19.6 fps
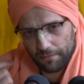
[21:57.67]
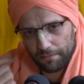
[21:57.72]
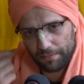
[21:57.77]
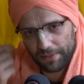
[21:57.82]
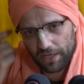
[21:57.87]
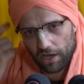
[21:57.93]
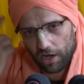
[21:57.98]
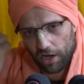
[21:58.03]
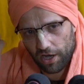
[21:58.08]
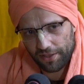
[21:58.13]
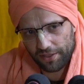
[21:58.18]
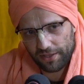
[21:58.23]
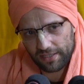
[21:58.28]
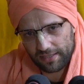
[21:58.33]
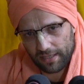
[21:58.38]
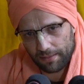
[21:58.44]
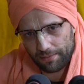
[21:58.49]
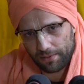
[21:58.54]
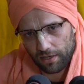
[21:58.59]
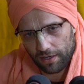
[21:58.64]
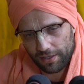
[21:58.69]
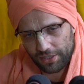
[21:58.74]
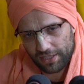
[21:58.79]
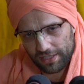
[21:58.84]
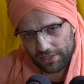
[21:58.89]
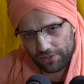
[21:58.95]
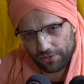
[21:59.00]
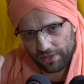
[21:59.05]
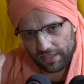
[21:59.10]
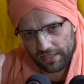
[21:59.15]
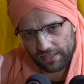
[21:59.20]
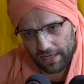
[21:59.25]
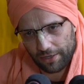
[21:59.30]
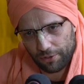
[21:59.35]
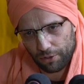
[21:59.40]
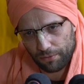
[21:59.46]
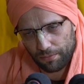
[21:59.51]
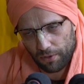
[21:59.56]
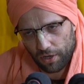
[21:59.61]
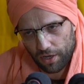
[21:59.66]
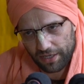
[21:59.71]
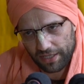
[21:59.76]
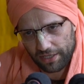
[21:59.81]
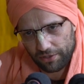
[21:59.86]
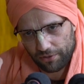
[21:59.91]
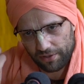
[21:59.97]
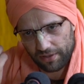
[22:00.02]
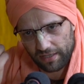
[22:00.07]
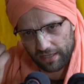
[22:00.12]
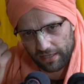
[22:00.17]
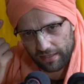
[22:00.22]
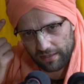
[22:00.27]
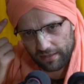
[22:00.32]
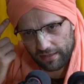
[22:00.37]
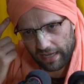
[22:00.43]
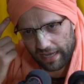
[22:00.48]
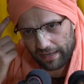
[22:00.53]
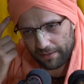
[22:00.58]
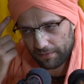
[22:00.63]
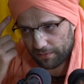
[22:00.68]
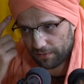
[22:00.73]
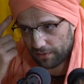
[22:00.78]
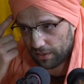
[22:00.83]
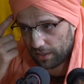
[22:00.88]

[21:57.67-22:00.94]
beyond the subconscious or the subtle body or that